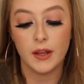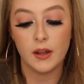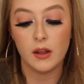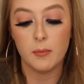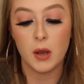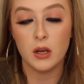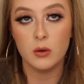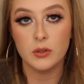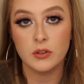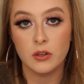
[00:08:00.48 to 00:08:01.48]
and then the mono
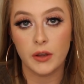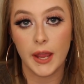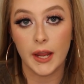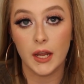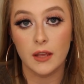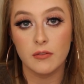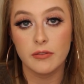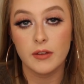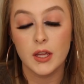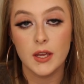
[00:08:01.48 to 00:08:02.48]
was still
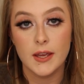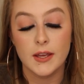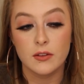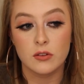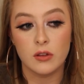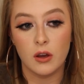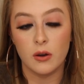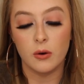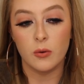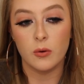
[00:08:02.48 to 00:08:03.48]
negative.
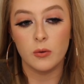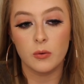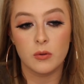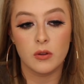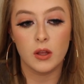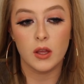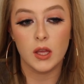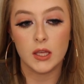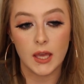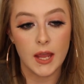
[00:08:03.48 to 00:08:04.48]
So
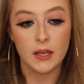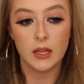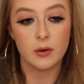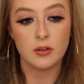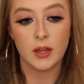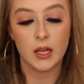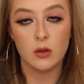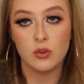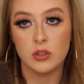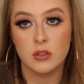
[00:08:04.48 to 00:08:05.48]
again, they were saying it
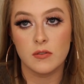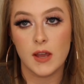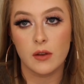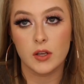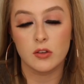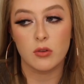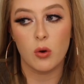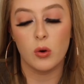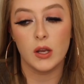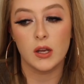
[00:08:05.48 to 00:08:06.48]
was just a virus,
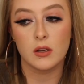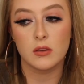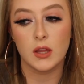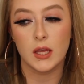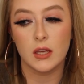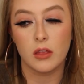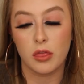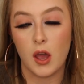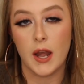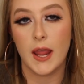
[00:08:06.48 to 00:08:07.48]
or they
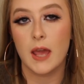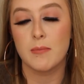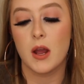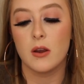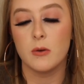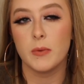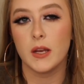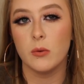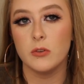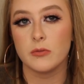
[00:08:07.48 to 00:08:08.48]
thought I had mono, but
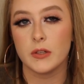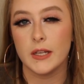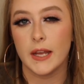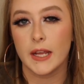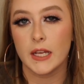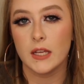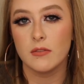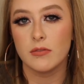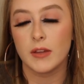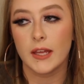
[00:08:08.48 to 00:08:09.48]
it was really
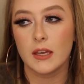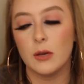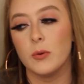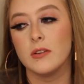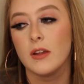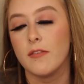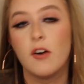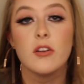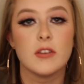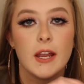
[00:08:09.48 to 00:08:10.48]
negative. Like, it was a
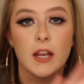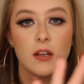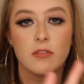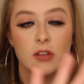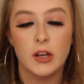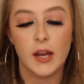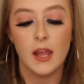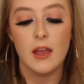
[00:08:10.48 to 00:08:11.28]
false negative, sorry.